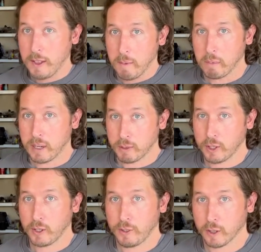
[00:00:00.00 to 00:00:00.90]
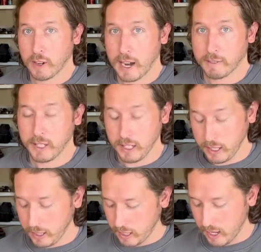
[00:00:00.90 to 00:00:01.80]
But I'm sure if you're crafty,
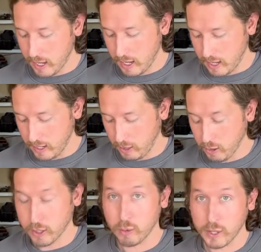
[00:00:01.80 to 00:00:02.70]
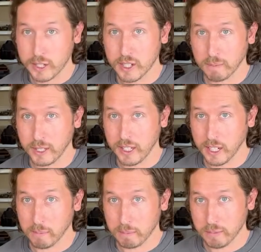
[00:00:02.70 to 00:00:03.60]
uh, you could rig something
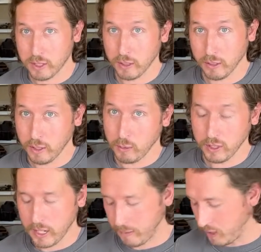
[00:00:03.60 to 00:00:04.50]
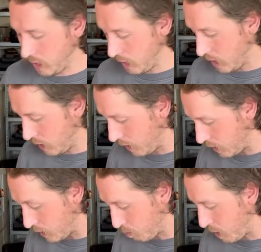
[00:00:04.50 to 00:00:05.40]
up so you wouldn't have to get a kit like
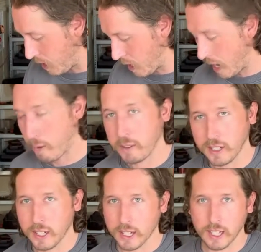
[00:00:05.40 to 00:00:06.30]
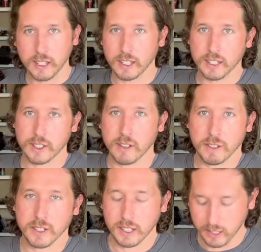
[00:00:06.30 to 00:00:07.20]
this. But I wouldn't get a kit like this,
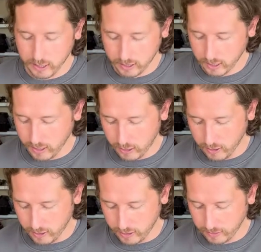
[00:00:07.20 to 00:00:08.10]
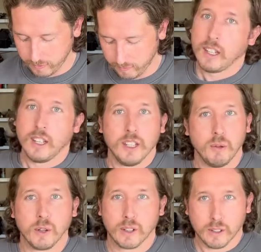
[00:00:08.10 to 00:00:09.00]
obviously, unless like you're you
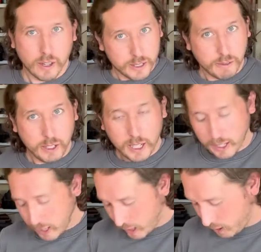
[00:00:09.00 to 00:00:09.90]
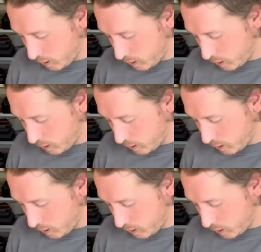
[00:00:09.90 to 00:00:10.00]
work on cars every day like I do.